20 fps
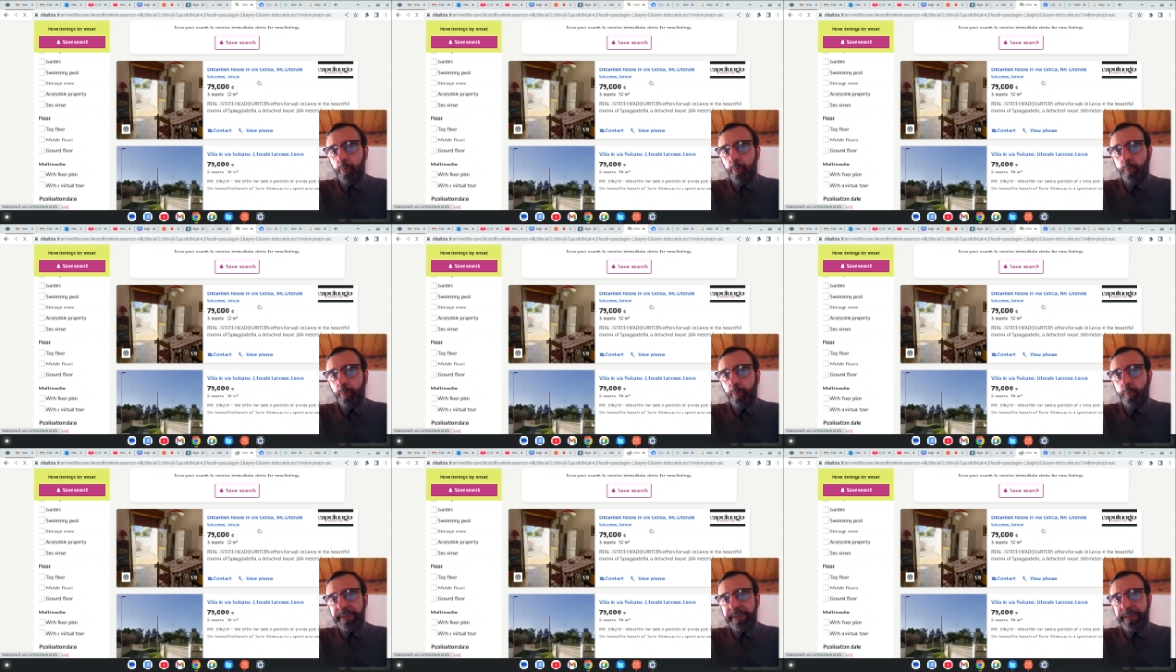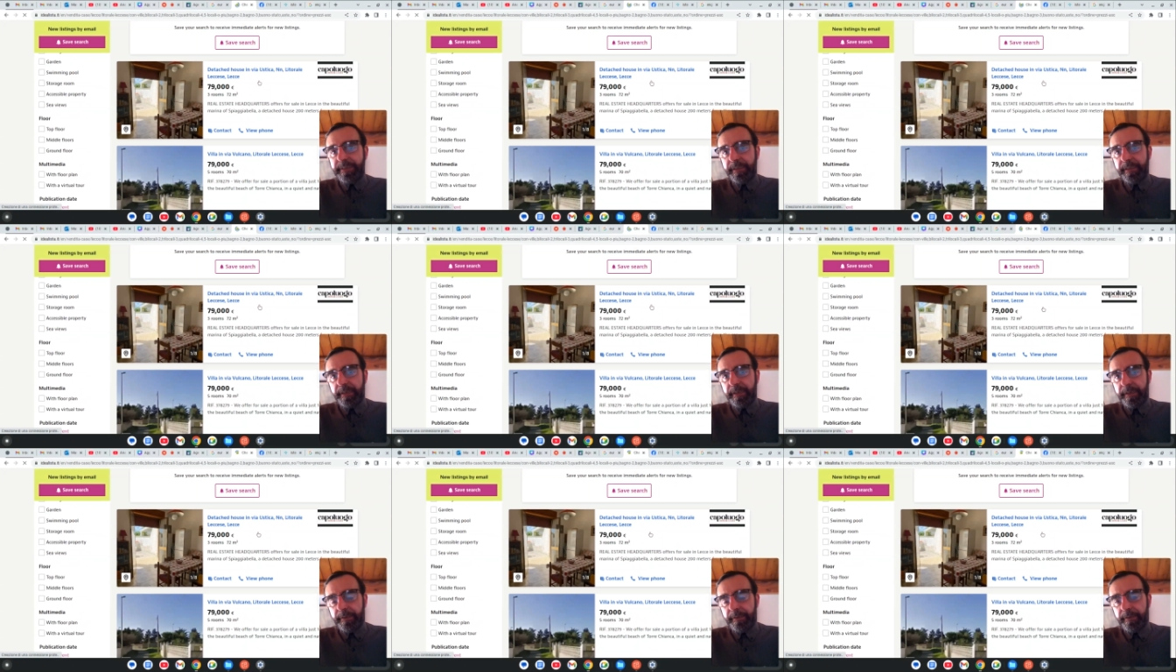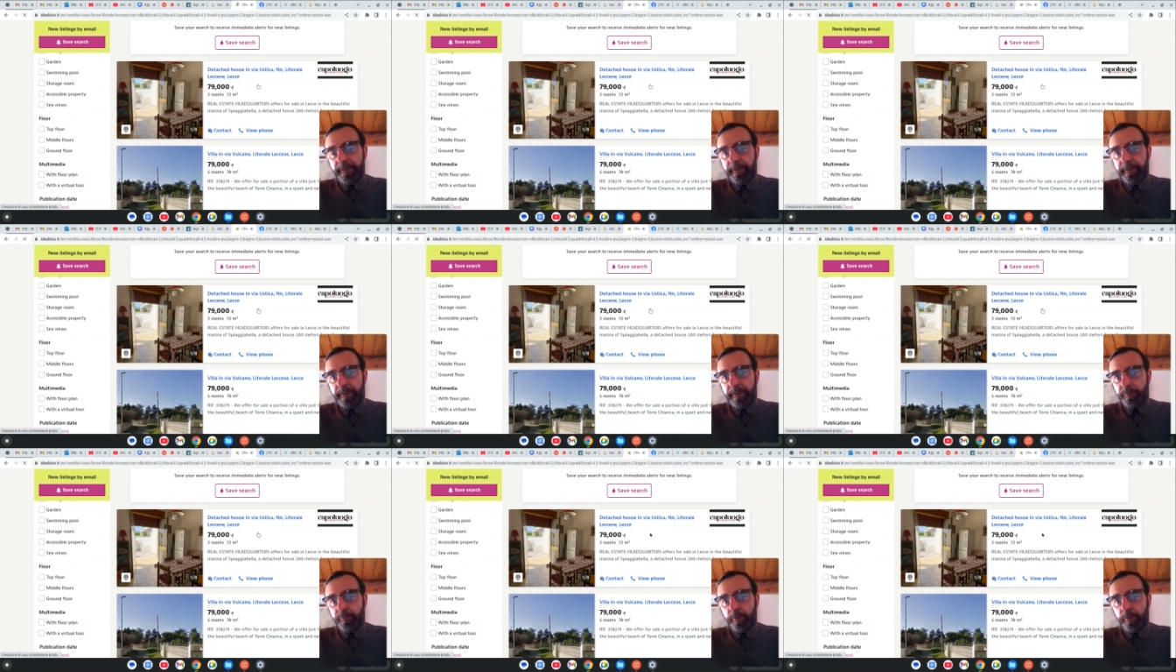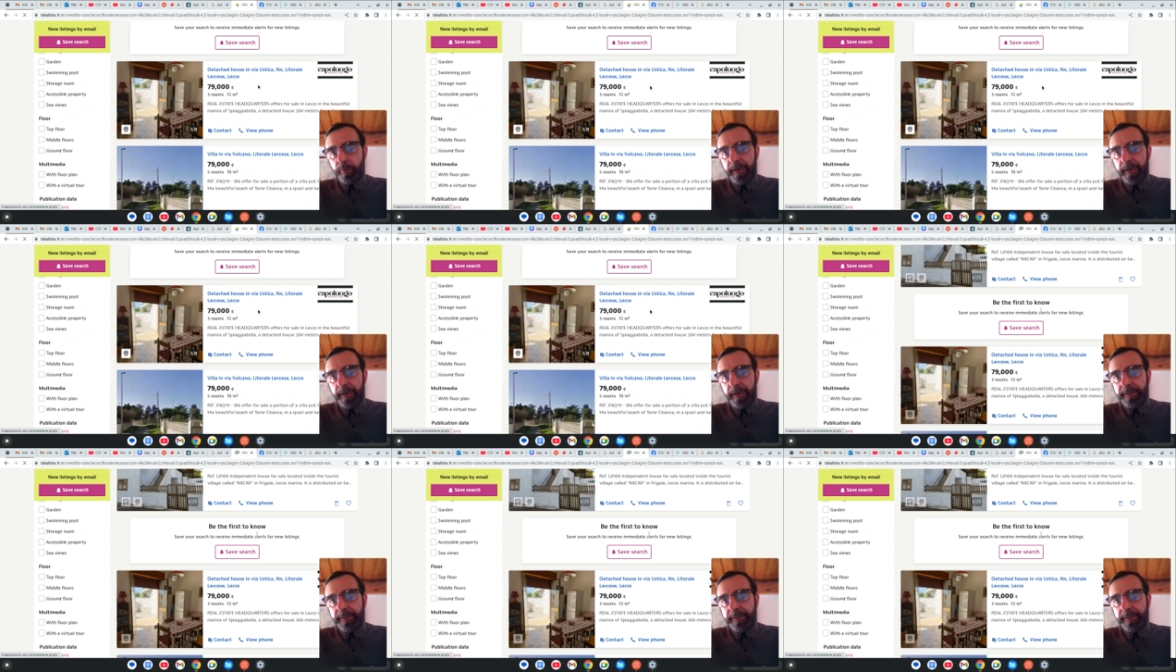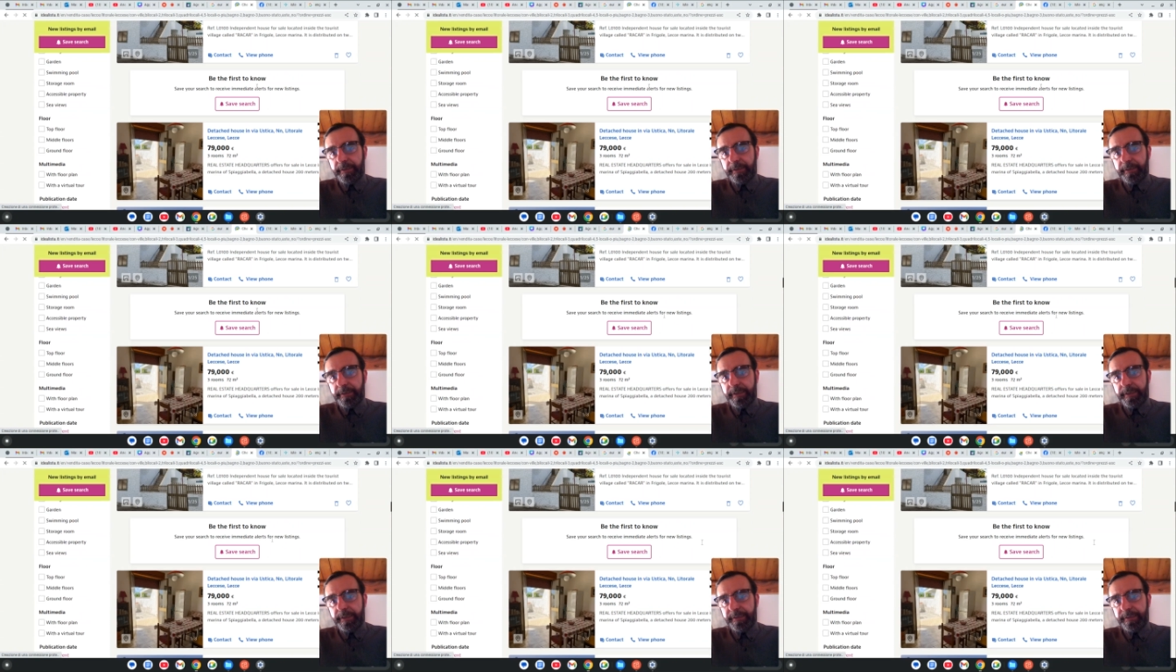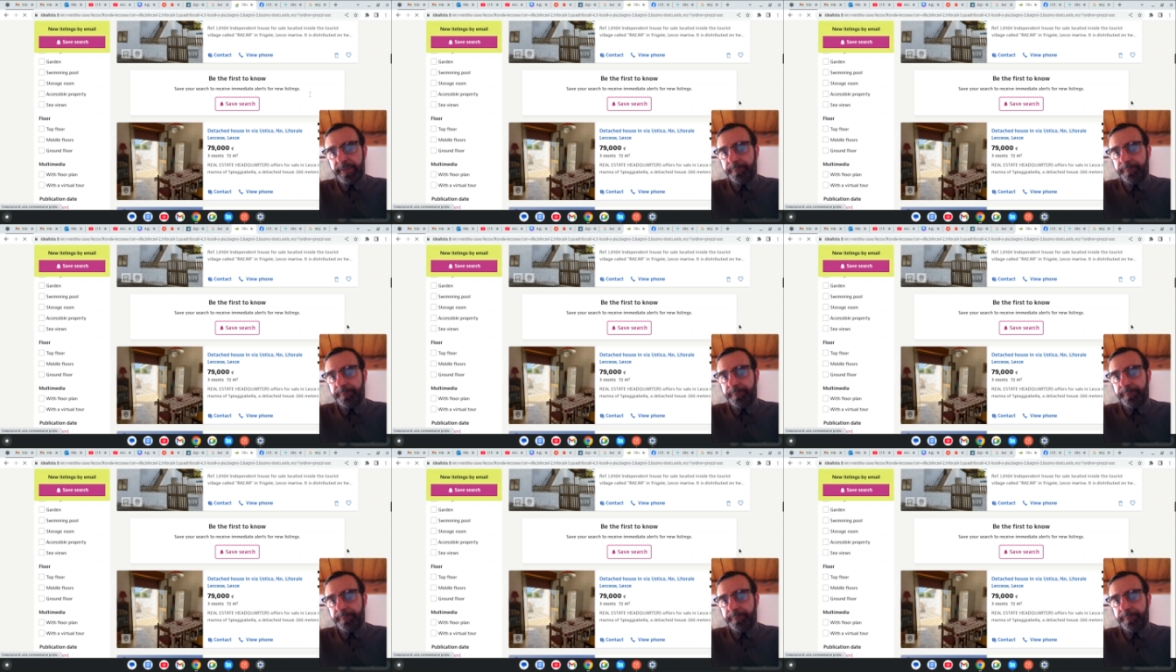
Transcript: Ustica, Litorale Leccese,